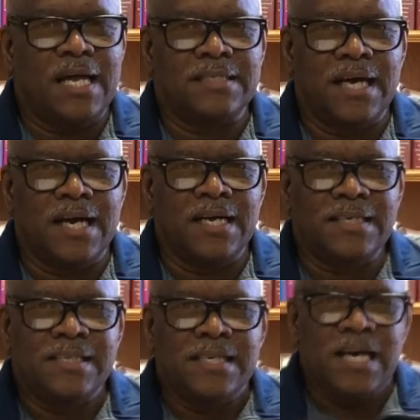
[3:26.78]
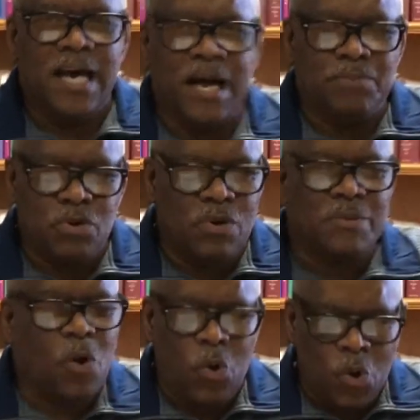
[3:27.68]
I'm doing all
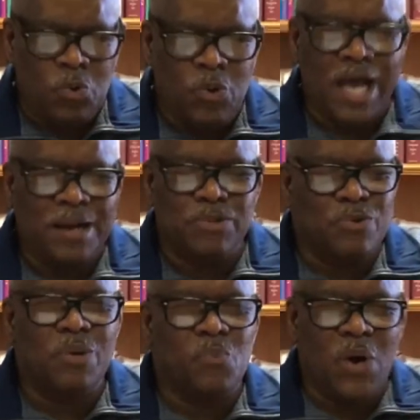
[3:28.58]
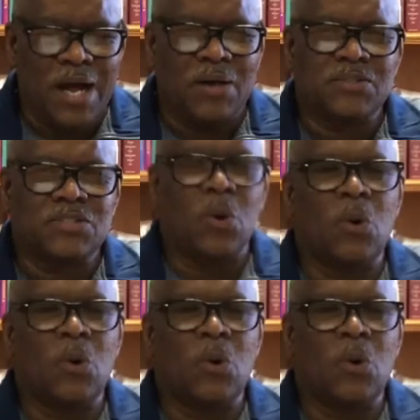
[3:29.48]
right. I'm doing well. So I